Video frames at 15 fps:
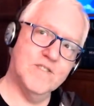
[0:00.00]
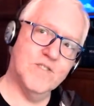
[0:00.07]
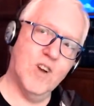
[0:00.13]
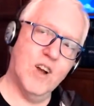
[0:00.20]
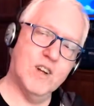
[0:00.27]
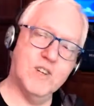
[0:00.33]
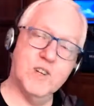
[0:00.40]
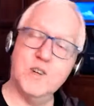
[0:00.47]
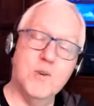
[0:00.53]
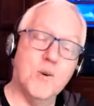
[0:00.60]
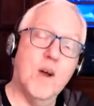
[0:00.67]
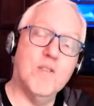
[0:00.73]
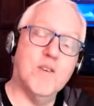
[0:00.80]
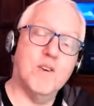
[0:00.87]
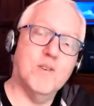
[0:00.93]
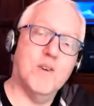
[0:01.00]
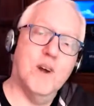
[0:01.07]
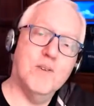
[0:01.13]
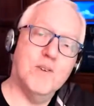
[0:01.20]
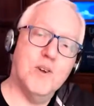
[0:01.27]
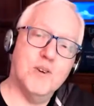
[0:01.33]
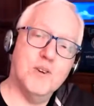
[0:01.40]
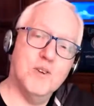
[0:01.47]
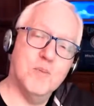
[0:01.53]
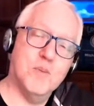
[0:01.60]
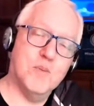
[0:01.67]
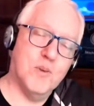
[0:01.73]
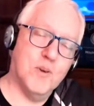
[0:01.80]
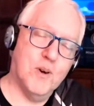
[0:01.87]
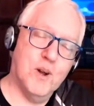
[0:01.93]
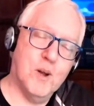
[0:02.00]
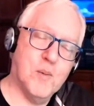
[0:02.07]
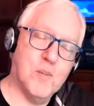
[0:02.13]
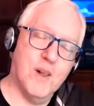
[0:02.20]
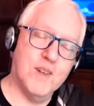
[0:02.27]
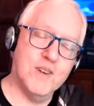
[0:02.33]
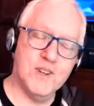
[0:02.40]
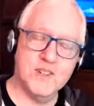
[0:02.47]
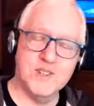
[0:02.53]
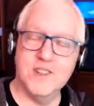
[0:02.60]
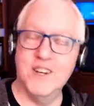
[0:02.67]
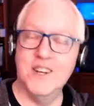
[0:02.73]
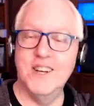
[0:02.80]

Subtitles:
Roger, whoever I talked to before, and I apologize.